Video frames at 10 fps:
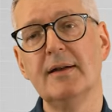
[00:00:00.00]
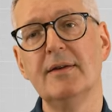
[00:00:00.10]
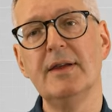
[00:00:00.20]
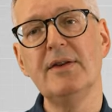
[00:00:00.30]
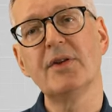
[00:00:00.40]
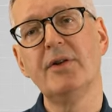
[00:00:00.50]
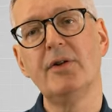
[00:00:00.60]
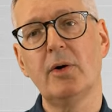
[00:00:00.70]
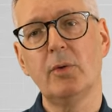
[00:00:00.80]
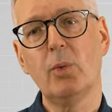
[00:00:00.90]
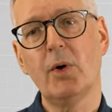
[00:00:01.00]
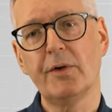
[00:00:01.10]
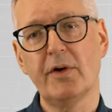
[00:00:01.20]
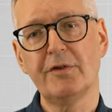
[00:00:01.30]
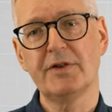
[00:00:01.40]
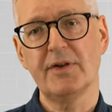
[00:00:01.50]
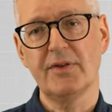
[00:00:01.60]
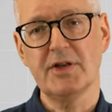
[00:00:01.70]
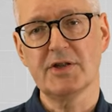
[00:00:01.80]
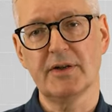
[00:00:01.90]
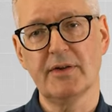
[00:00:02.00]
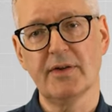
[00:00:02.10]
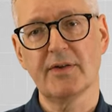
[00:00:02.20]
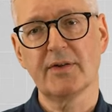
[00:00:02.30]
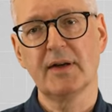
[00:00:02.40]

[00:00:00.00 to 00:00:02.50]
These are not one off decisions,